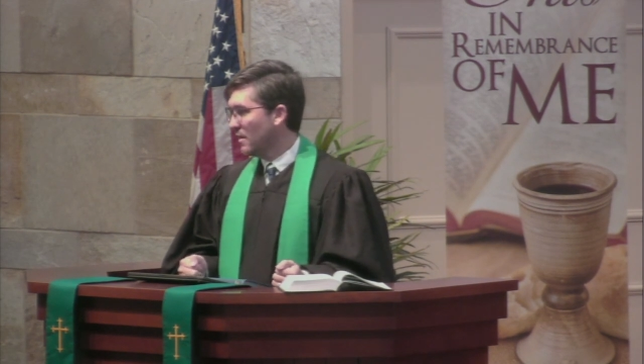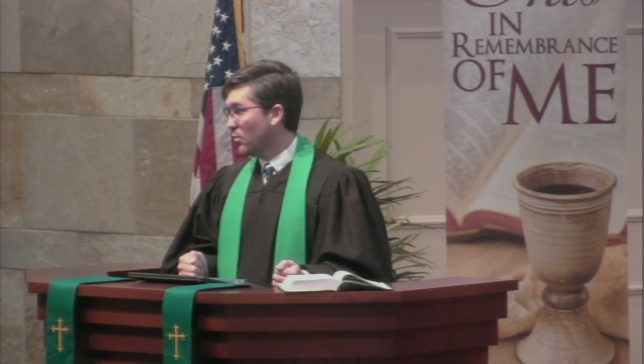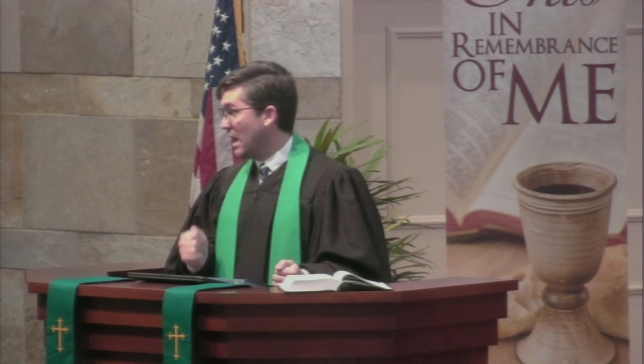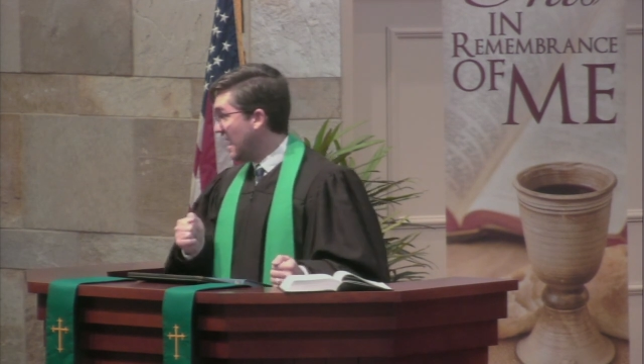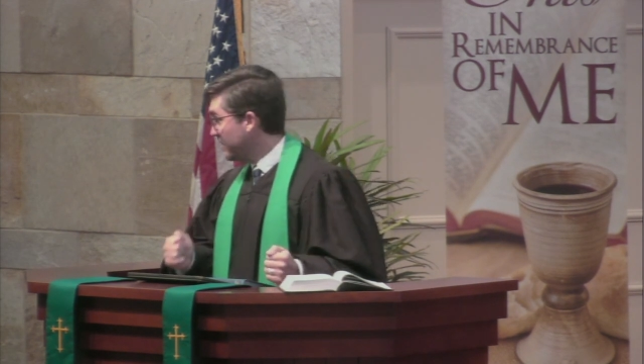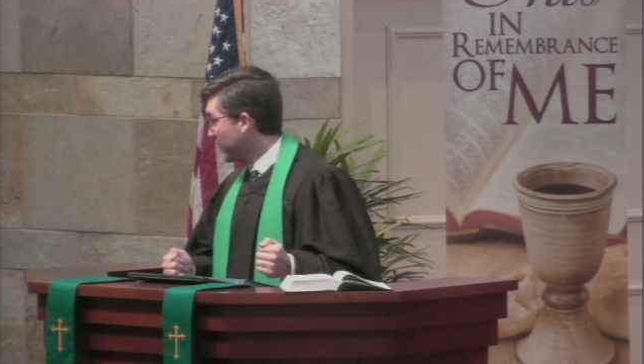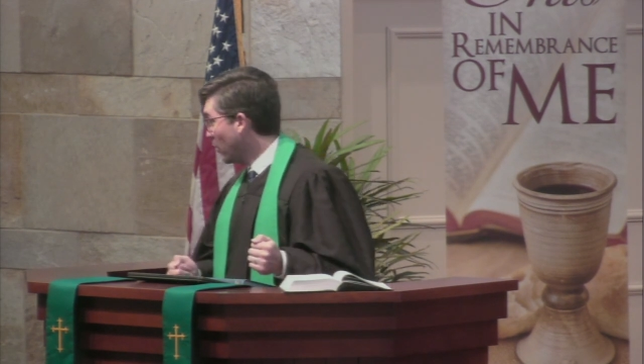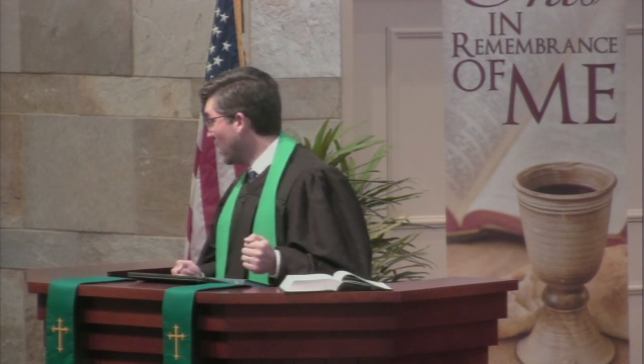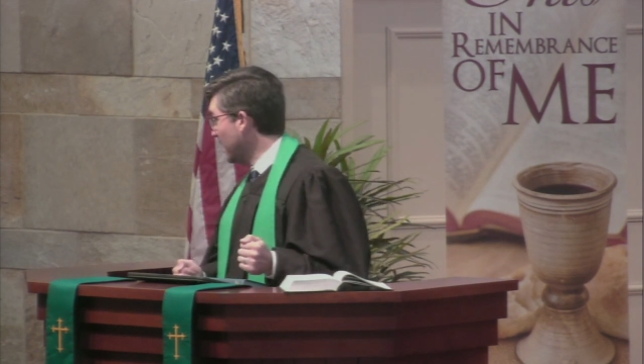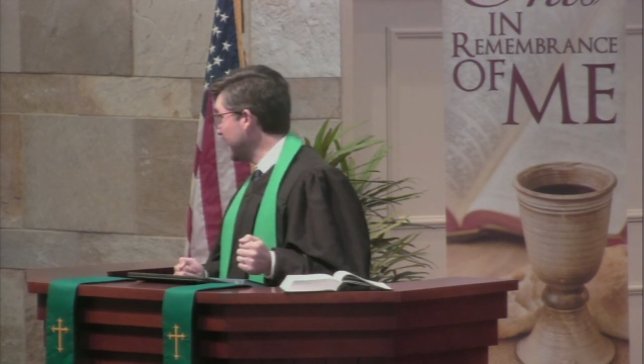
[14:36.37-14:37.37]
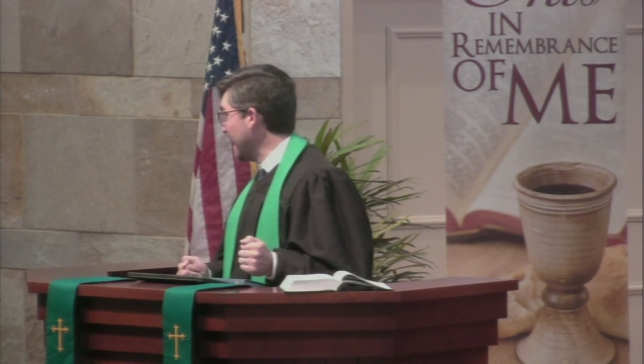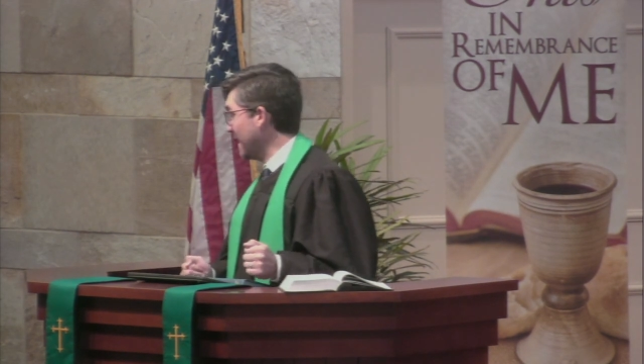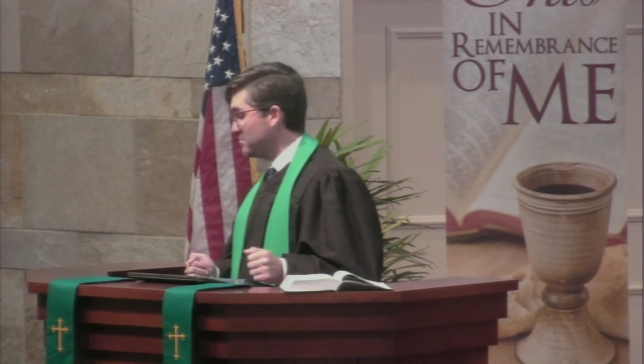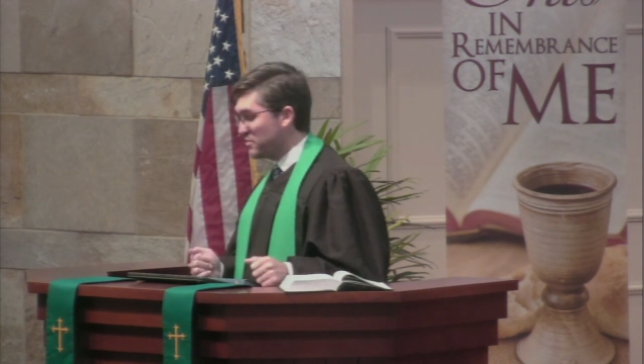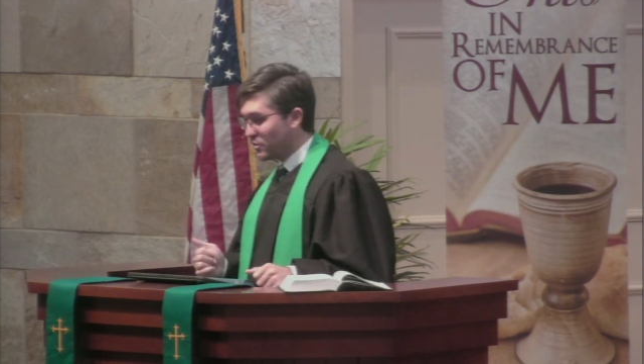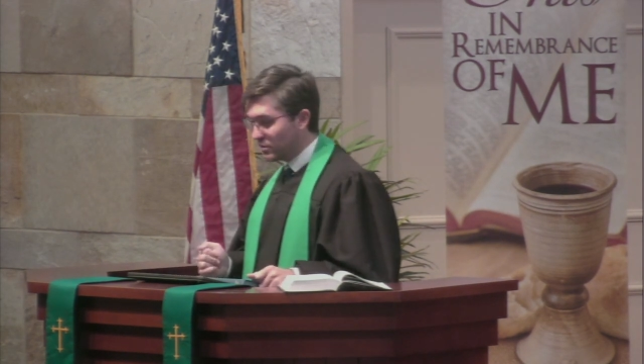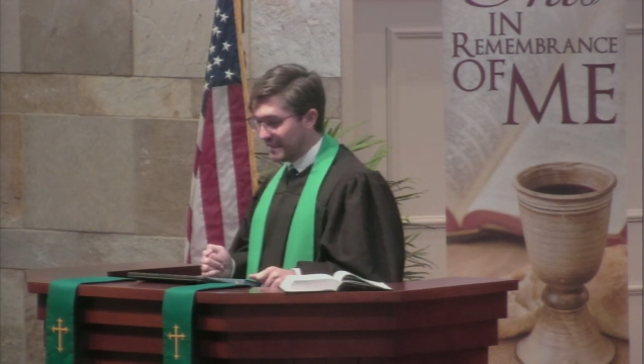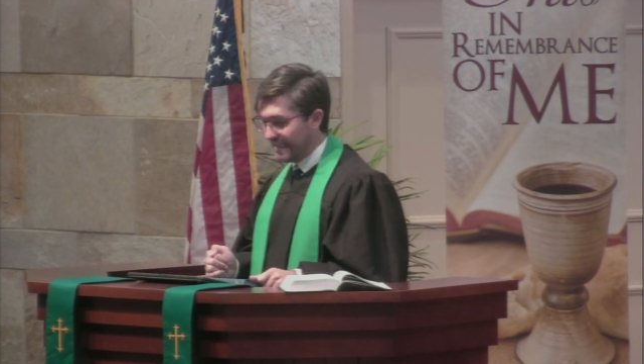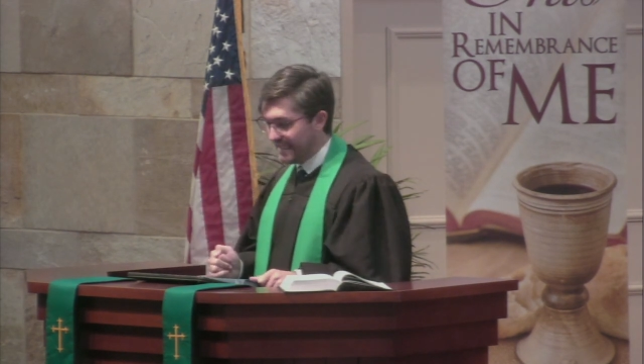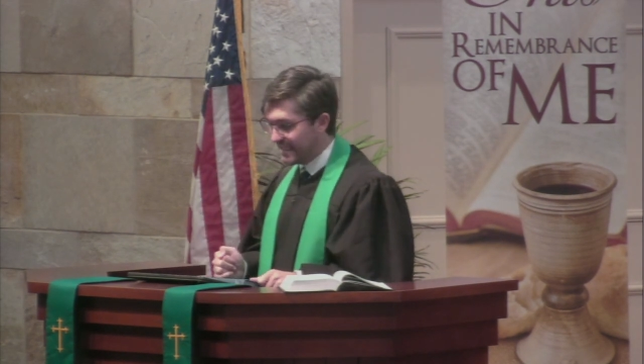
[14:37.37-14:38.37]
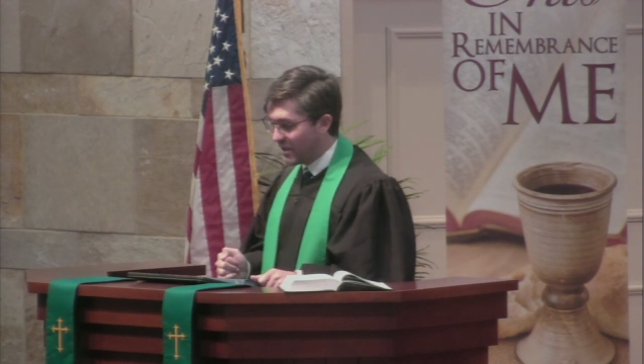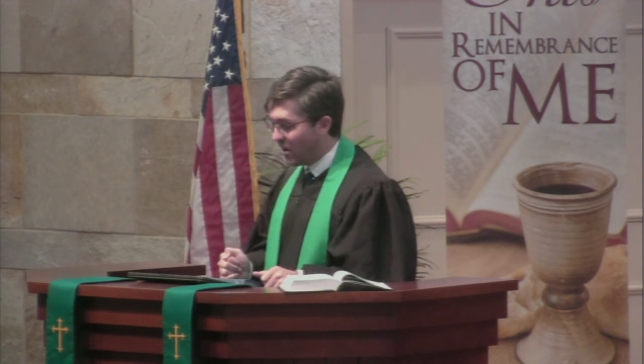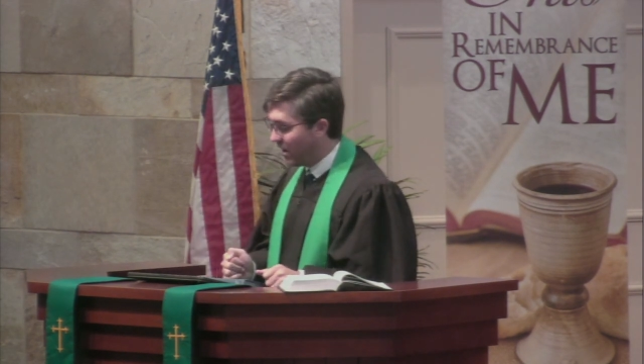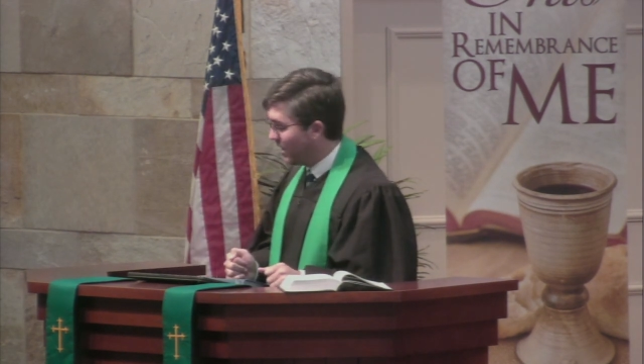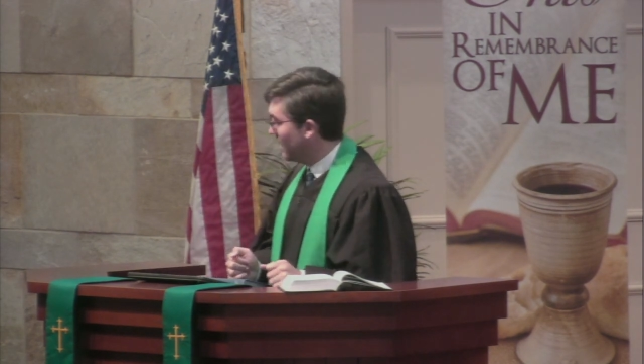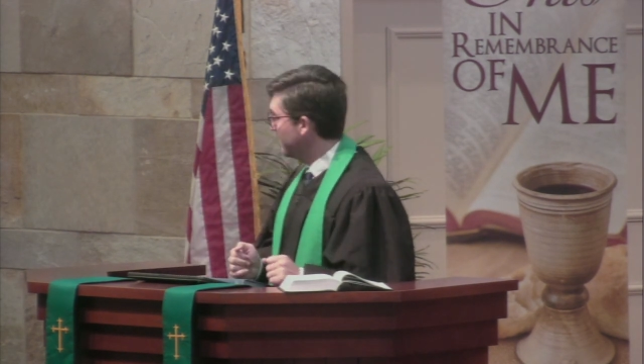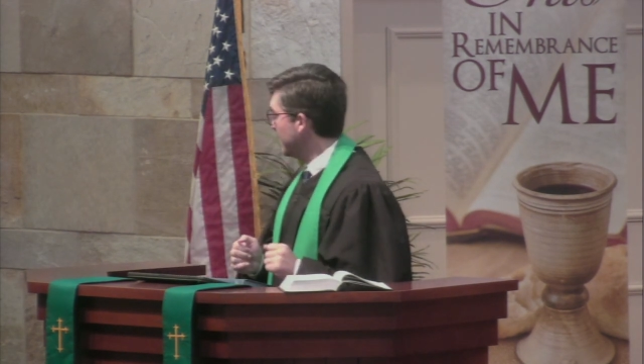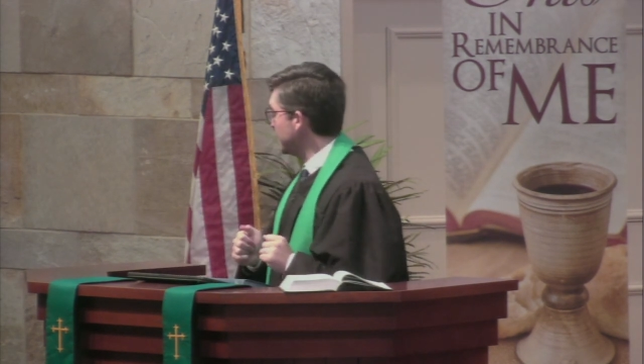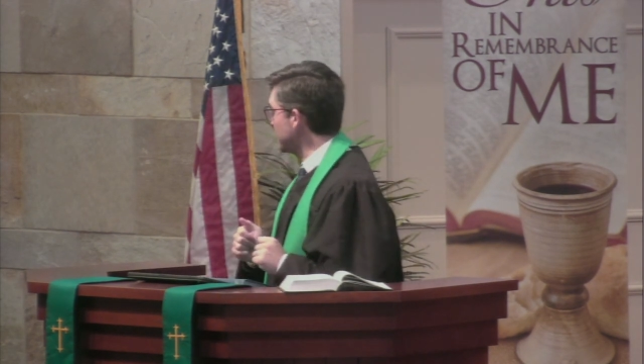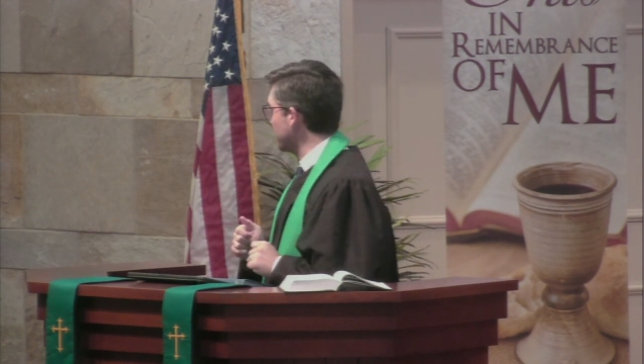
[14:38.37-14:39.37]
Well, I, for one, am certainly in awe of his